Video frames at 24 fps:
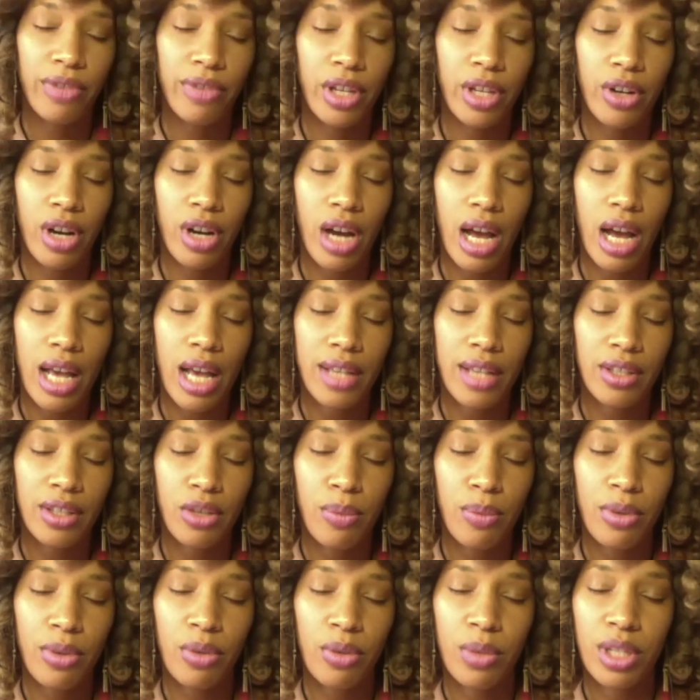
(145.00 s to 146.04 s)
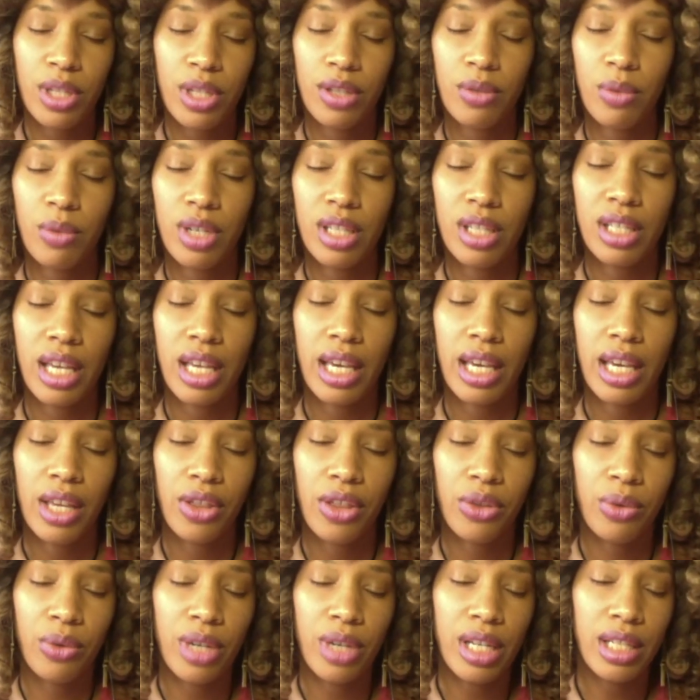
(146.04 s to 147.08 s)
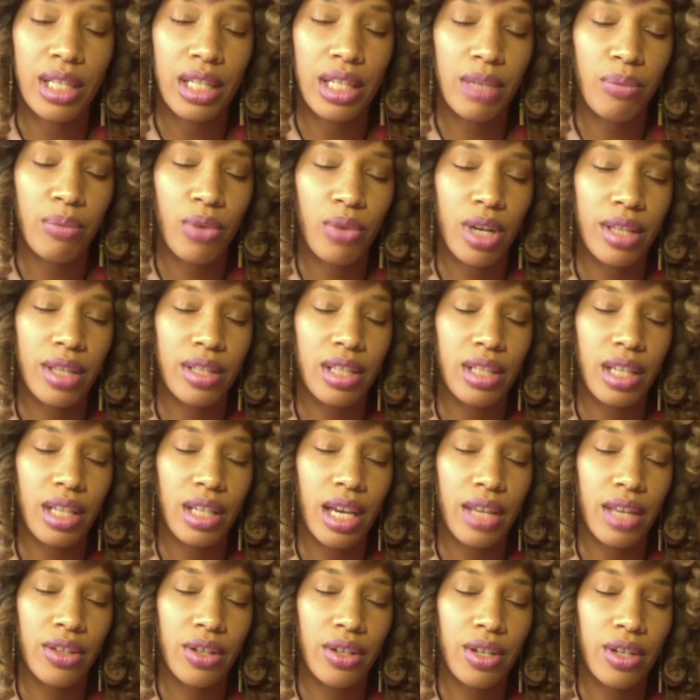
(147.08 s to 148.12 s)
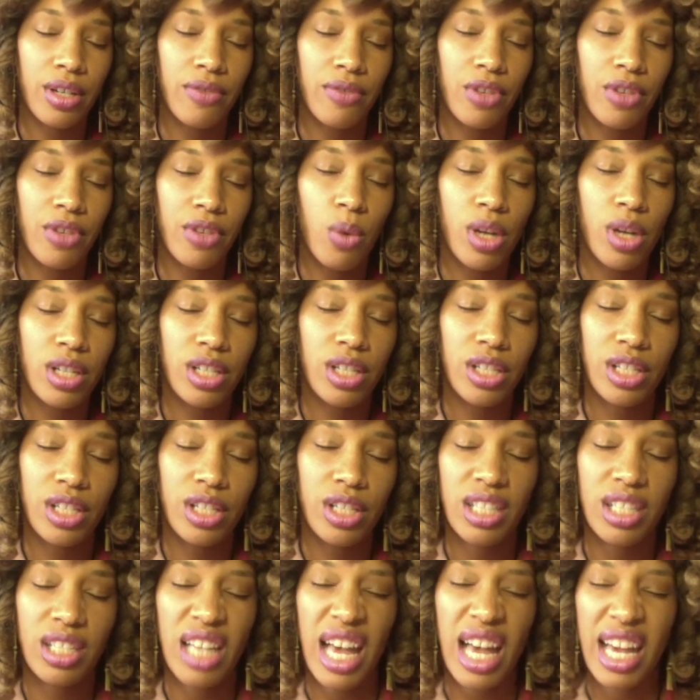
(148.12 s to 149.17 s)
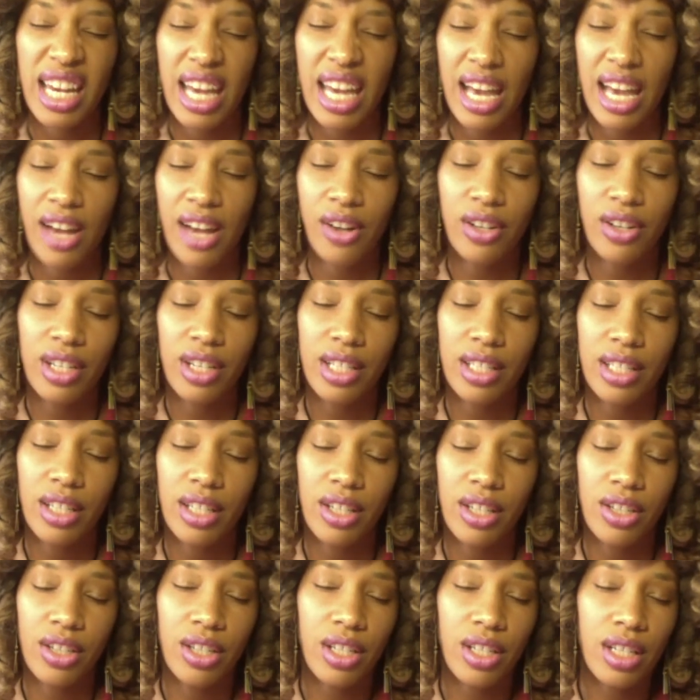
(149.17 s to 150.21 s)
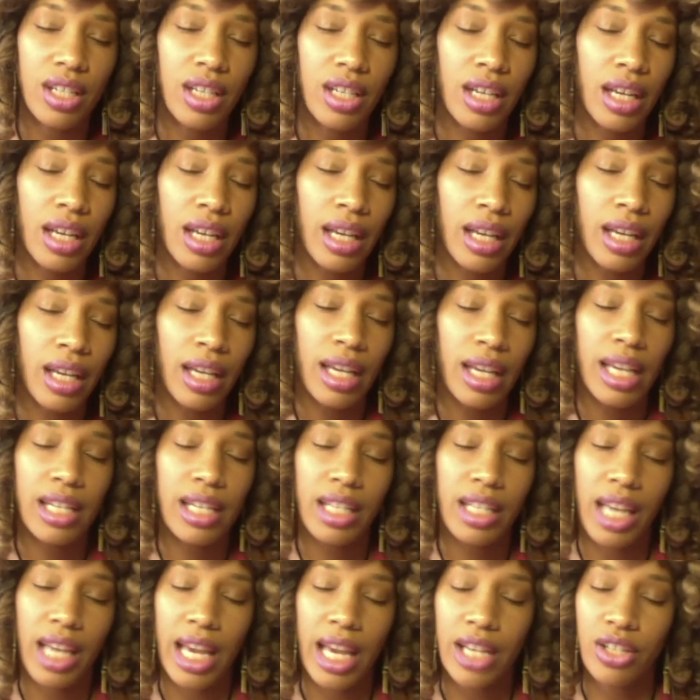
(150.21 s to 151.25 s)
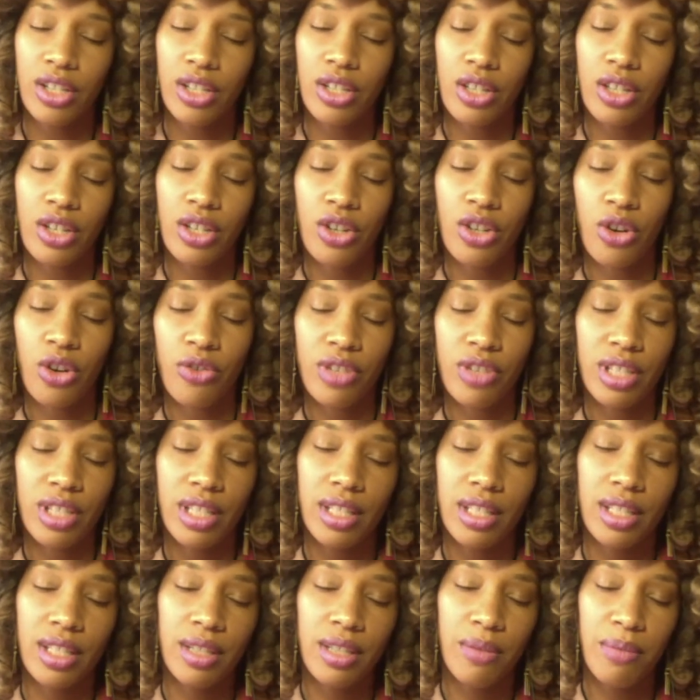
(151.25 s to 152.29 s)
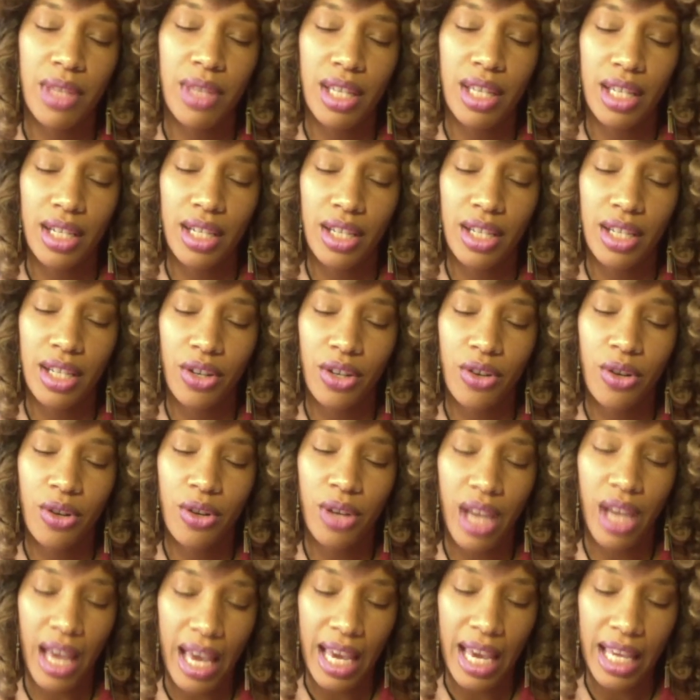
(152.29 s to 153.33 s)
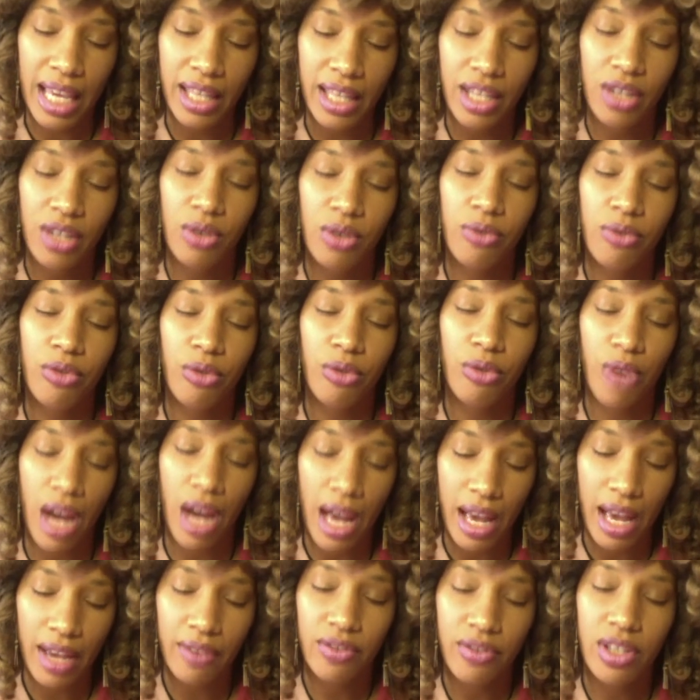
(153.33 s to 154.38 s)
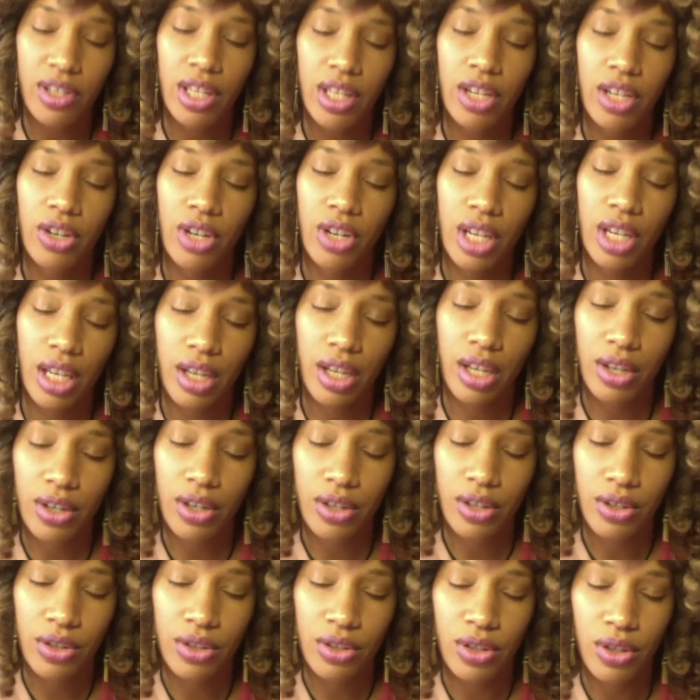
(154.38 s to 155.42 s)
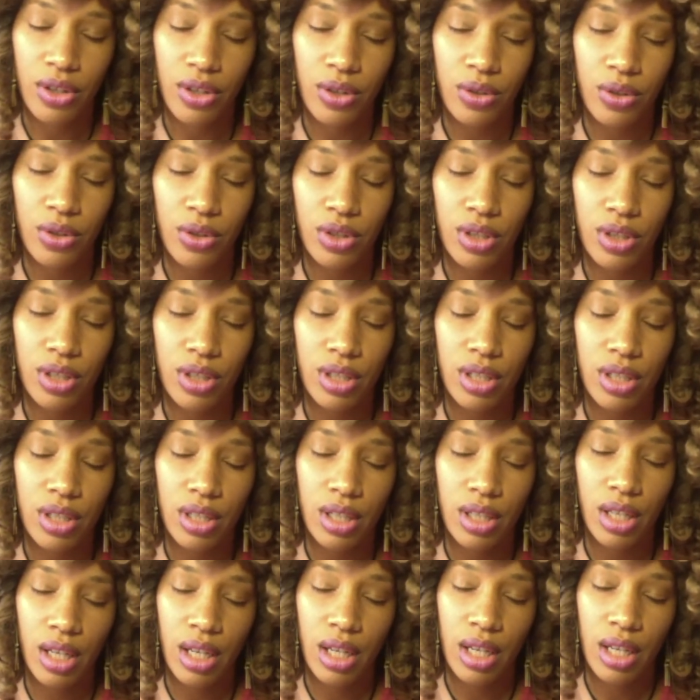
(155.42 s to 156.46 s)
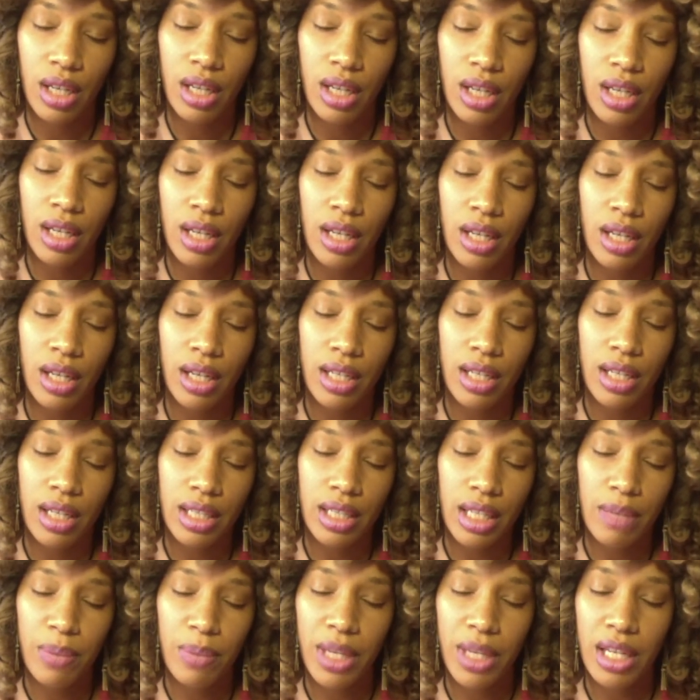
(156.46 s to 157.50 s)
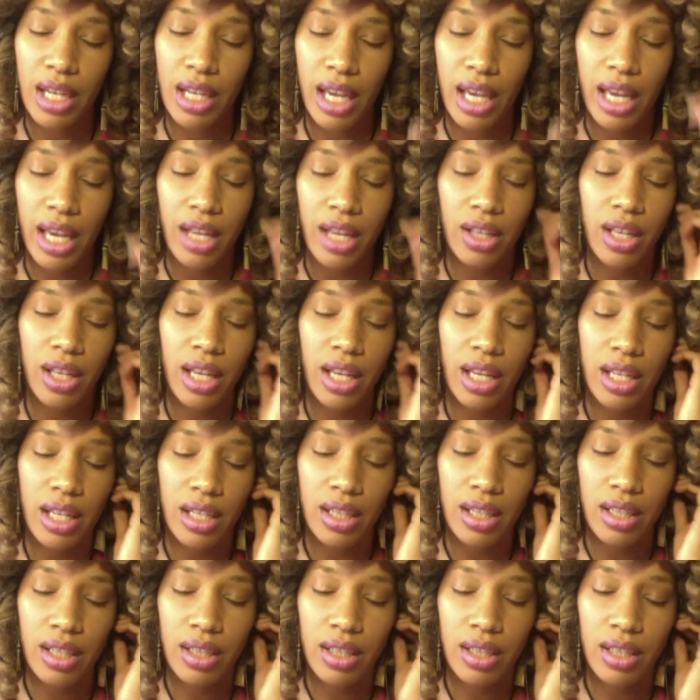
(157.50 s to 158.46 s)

our eyes open, we just want to take 3 deep breaths together. And if you want to just sigh it out, it's a good indication to the nervous system that you're okay, that you've arrived, that you're here. So just a deep inhale in.